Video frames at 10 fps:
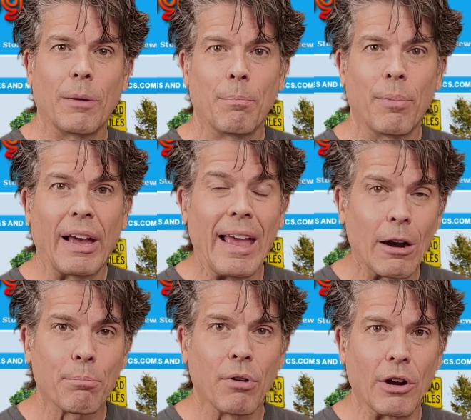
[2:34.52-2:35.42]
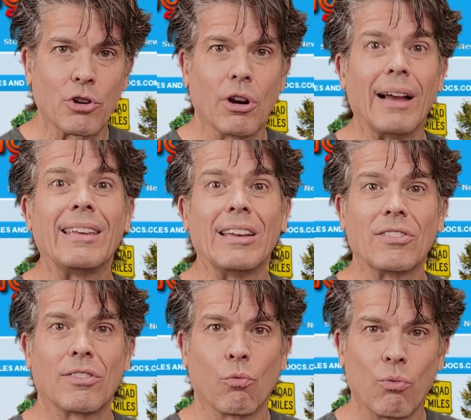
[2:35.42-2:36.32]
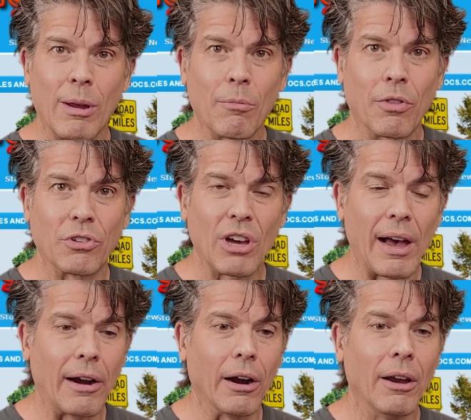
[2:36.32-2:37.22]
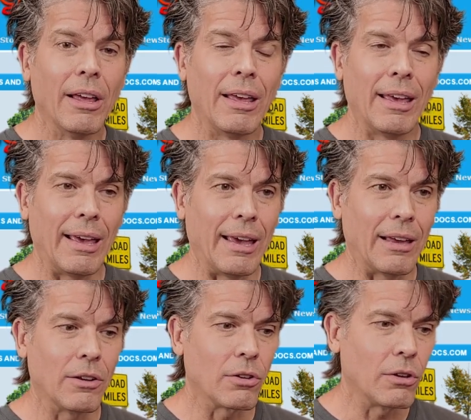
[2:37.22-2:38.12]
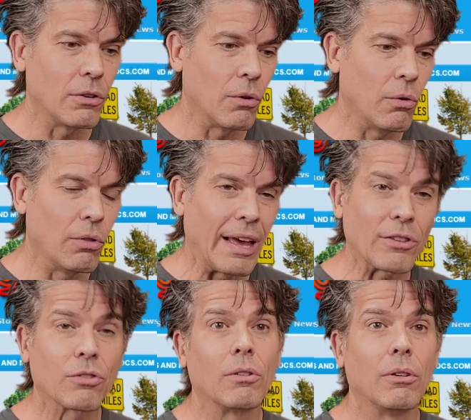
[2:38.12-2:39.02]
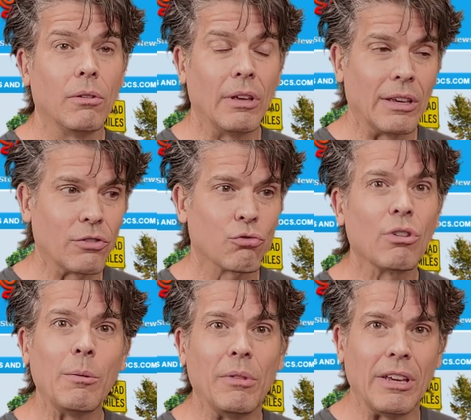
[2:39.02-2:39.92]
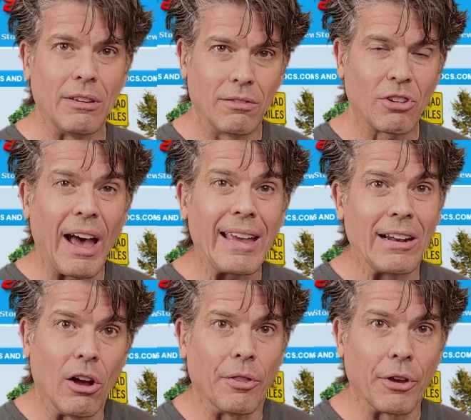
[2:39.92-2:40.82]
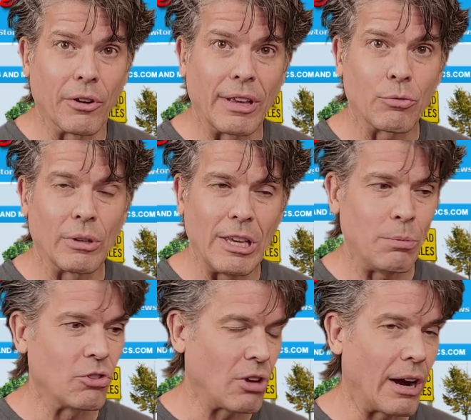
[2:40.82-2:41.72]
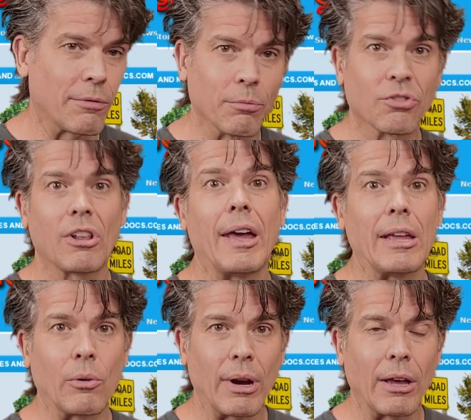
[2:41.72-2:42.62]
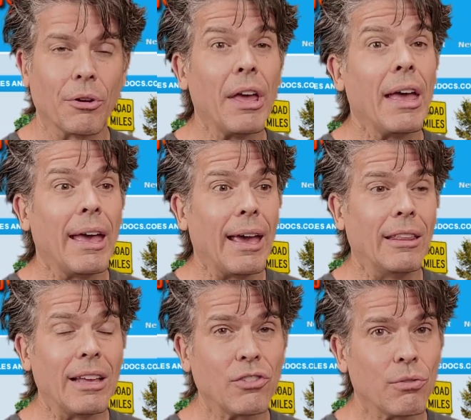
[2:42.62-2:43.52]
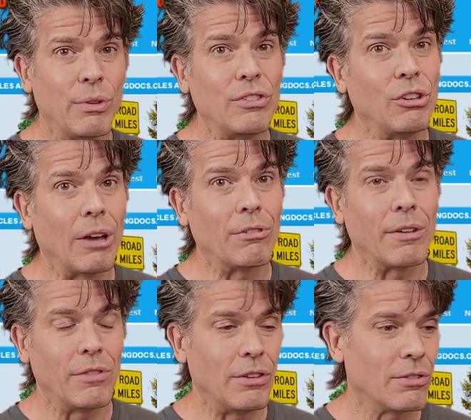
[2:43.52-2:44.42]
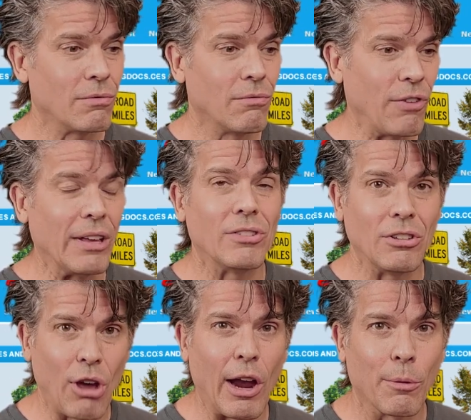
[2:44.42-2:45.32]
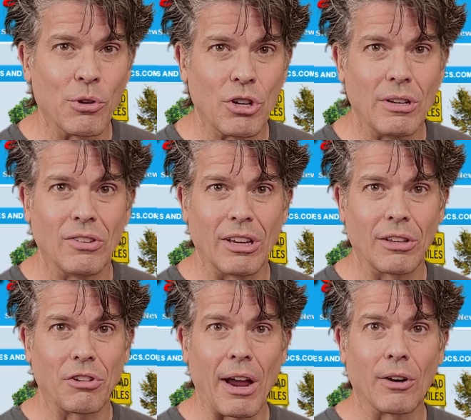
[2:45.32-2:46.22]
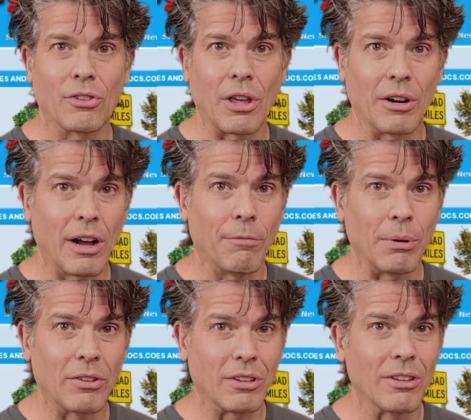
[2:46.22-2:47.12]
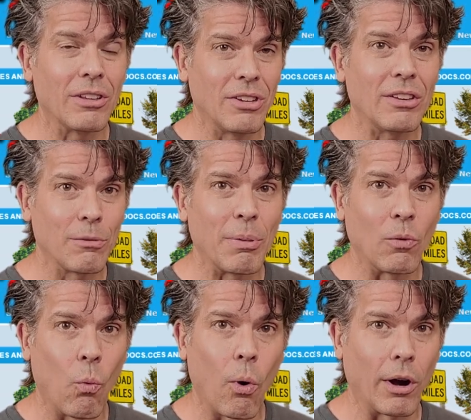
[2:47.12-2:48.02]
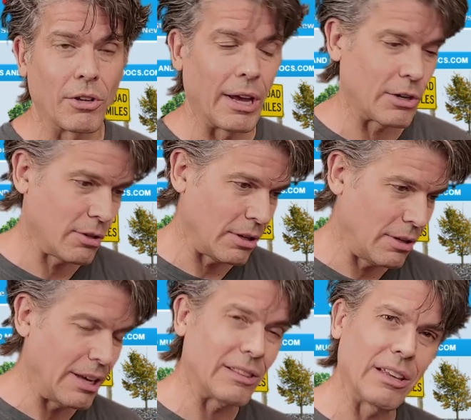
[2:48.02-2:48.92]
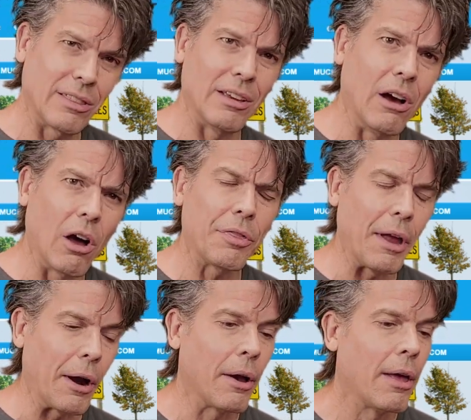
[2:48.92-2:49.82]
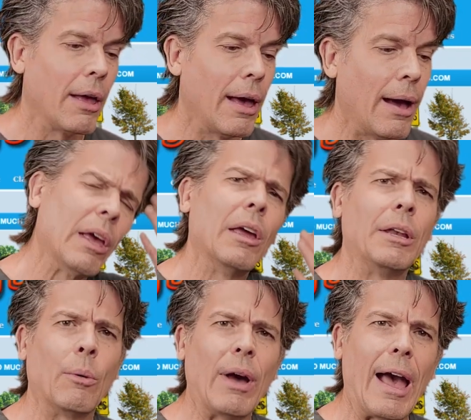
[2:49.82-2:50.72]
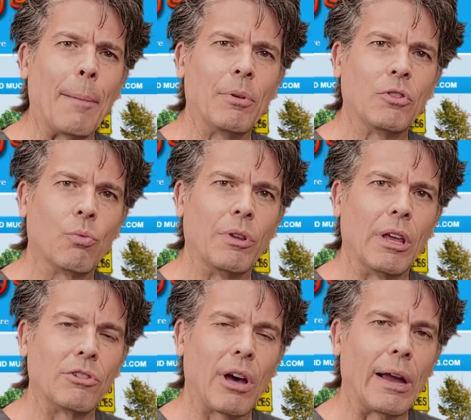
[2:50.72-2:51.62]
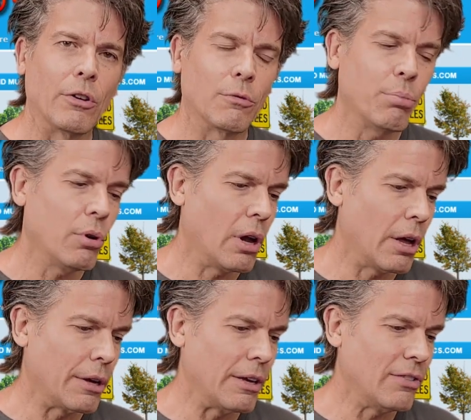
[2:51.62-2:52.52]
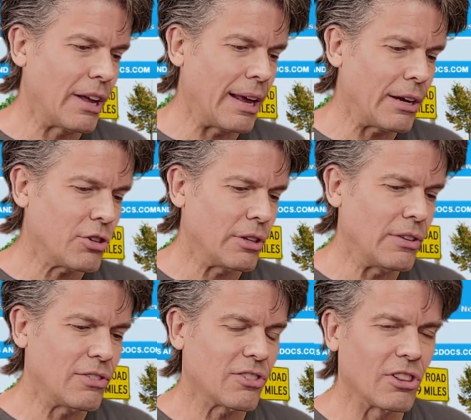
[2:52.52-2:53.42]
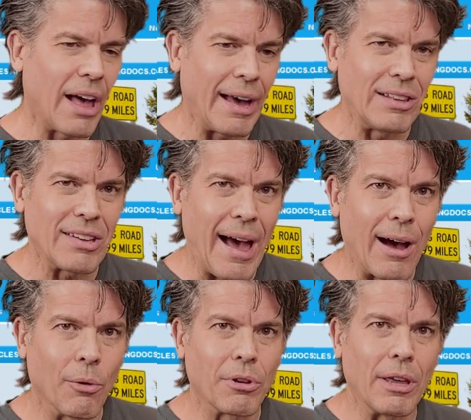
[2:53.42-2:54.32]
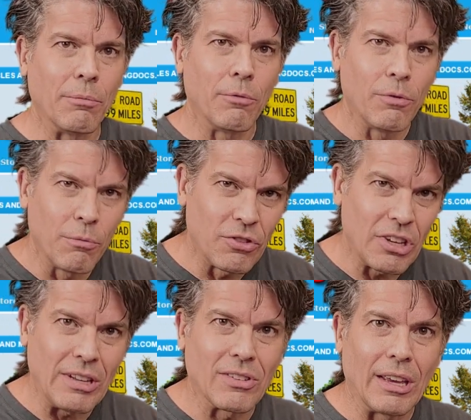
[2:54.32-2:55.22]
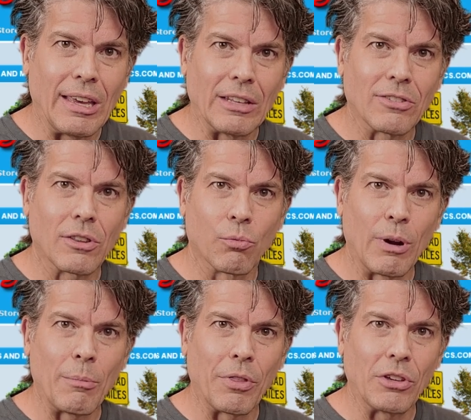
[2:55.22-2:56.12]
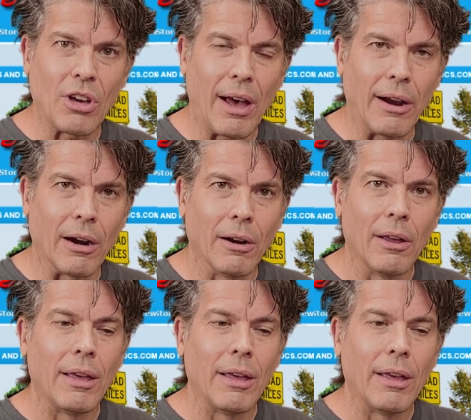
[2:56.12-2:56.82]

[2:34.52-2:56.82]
up by air pressure against the rim of the tire. And that's extremely tight on there, and that's what keeps the tire from sliding around. And the reason you have to have these fancy tire machines to get the tires on and off, because it takes a bit of work to actually get that thing on there. Now what happens when that tire is put on is that it actually slides out and seats against the rim of the tire.